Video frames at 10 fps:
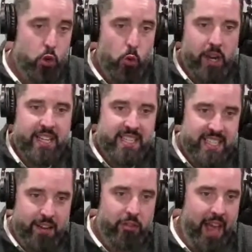you will
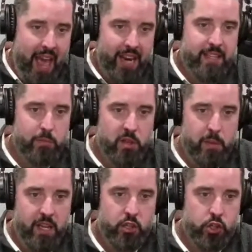conceive the
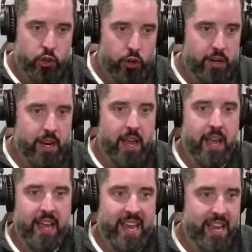adytum to be a
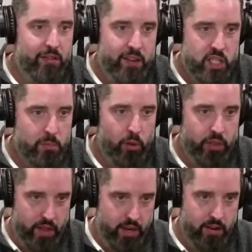certain
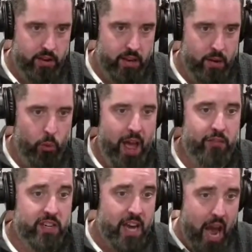invisible thing and will
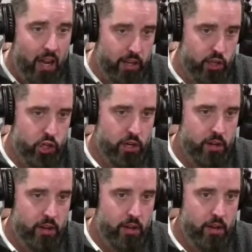have
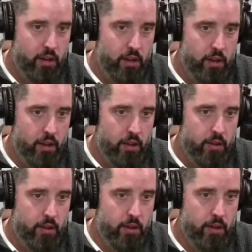knowledge
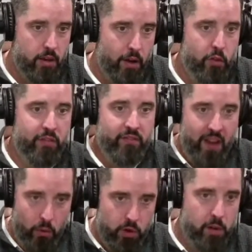of the
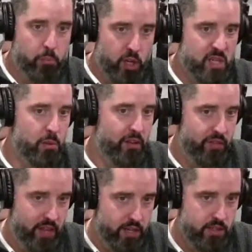fountain and
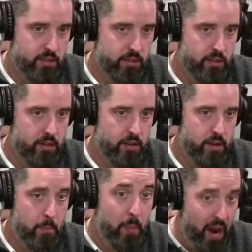principle of things.
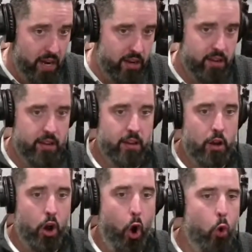But
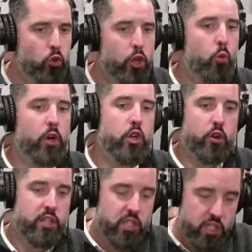only
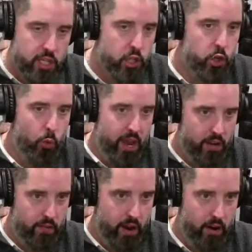when you're
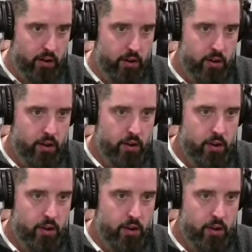situated there